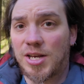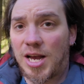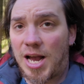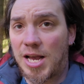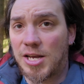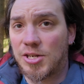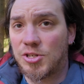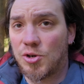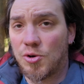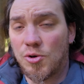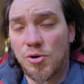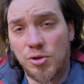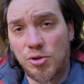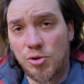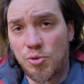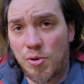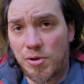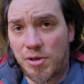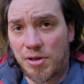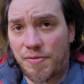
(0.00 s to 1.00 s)
ISO
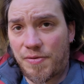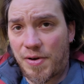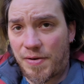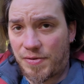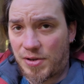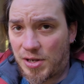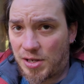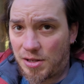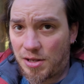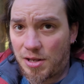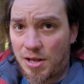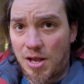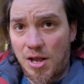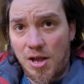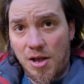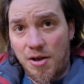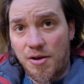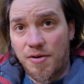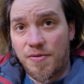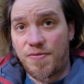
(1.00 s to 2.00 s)
250,
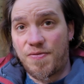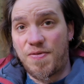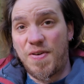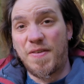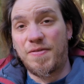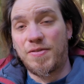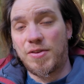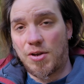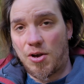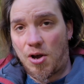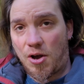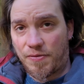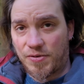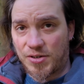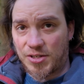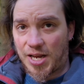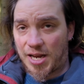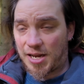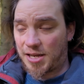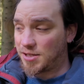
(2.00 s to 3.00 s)
fifth of
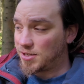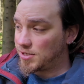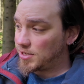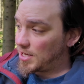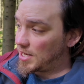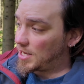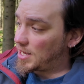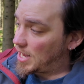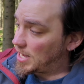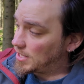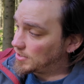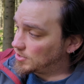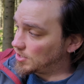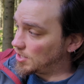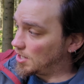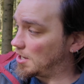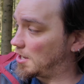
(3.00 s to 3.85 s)
a second at